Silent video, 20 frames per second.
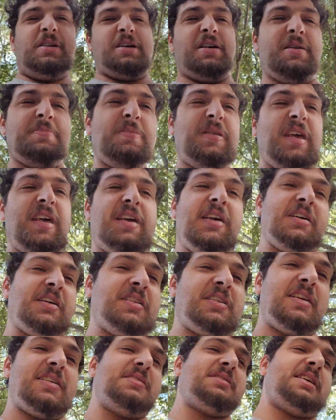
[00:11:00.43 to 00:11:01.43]
hard playing all
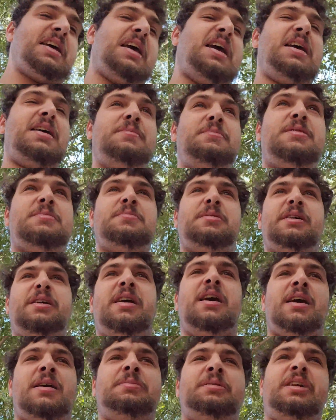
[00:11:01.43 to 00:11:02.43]
these games and being
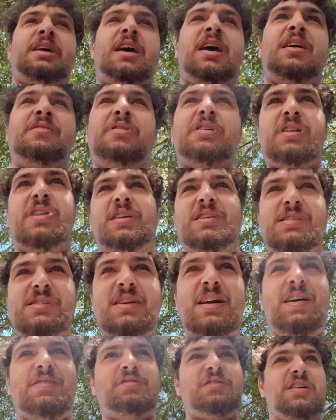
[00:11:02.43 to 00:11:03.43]
able to have all this
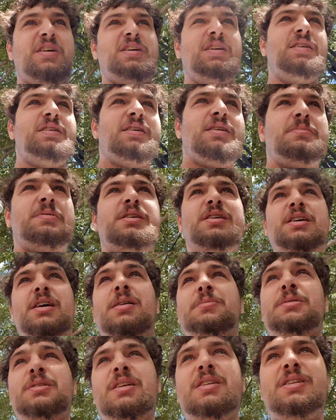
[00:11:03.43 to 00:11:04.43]
stuff, being able to